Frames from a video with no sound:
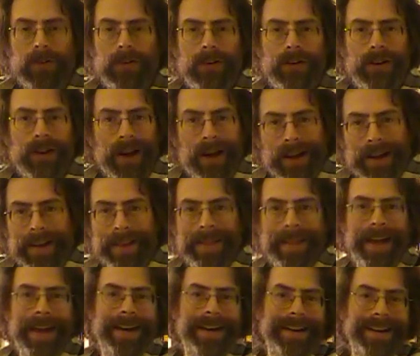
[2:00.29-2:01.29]
are done and
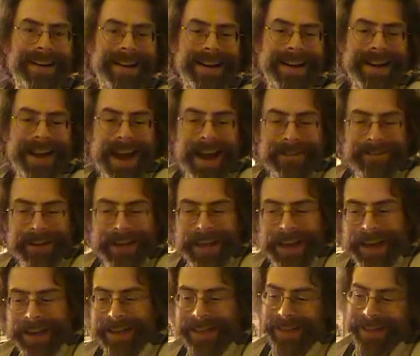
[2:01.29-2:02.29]
that
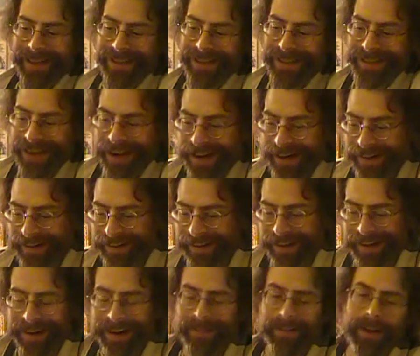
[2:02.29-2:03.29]
navigation
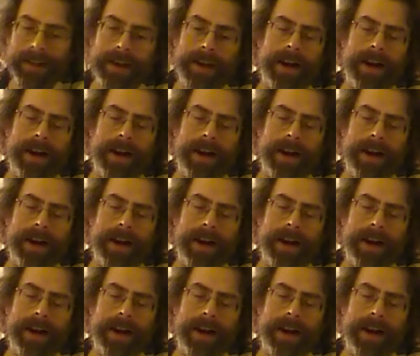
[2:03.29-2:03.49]
cycling and everything,